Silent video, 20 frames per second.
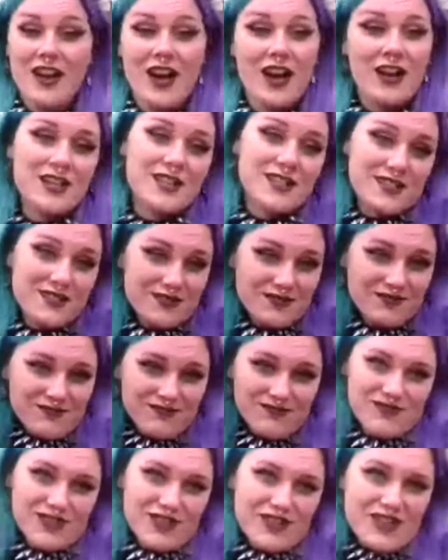because,
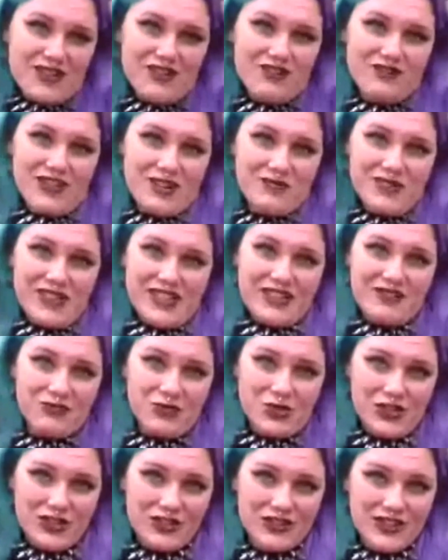you know, I'm like,
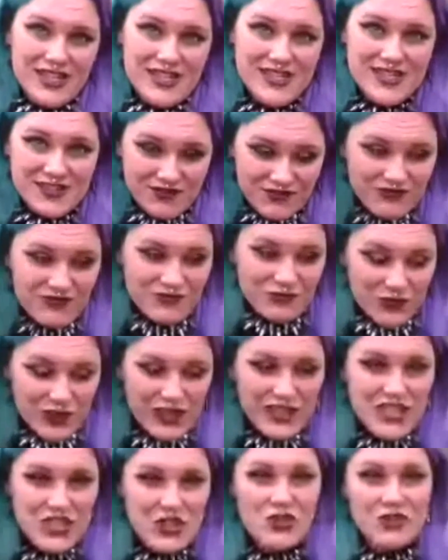well, let's
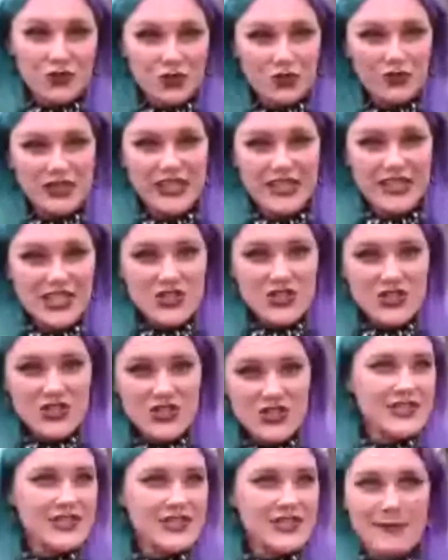really do it. If we're really going to do
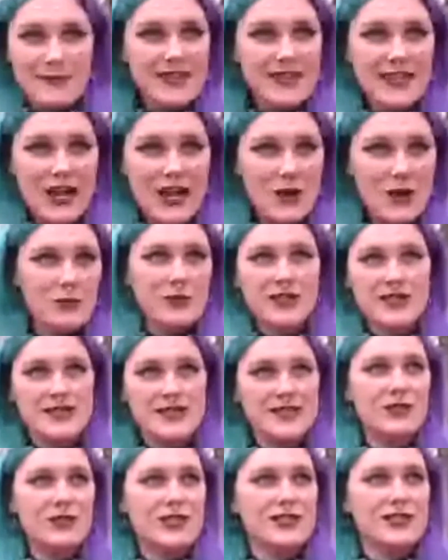this, let's make the album. Let's
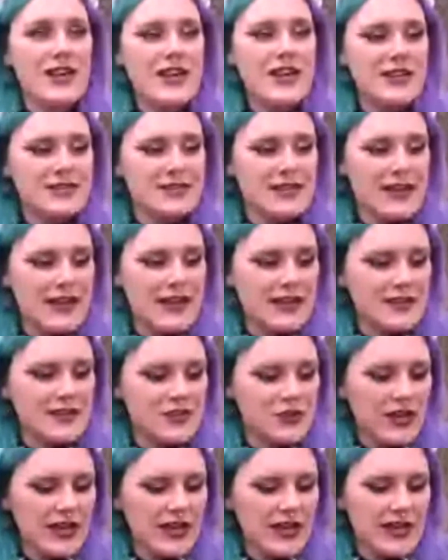see what it takes. And
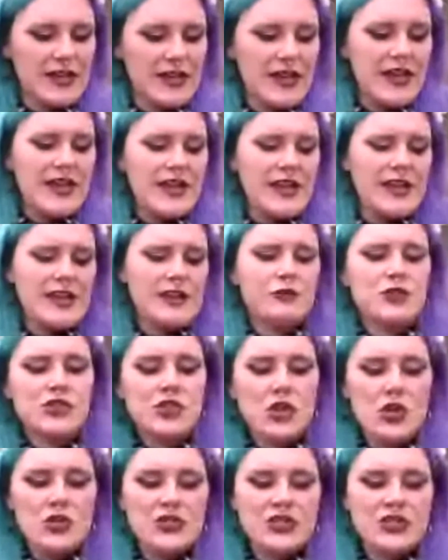so that
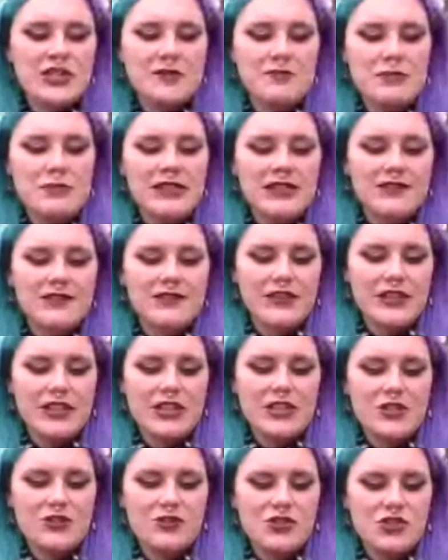resulted in me living
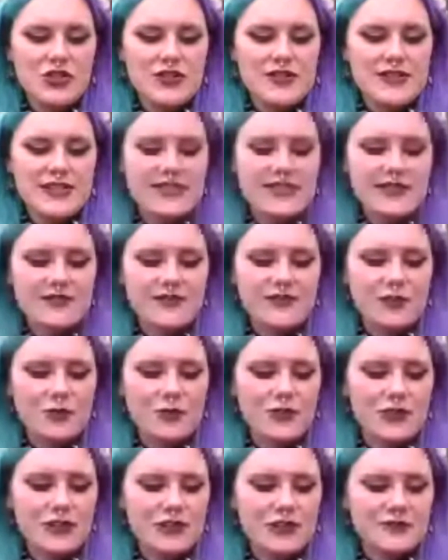in New Jersey
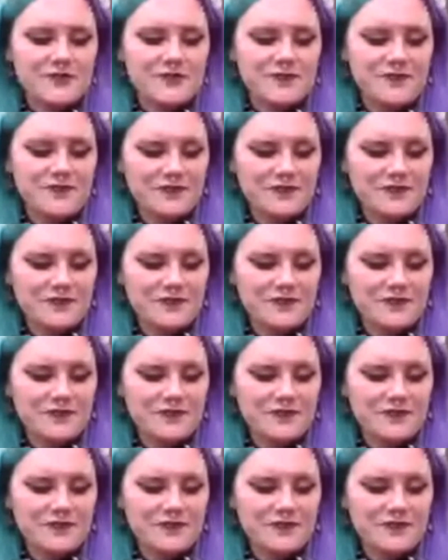for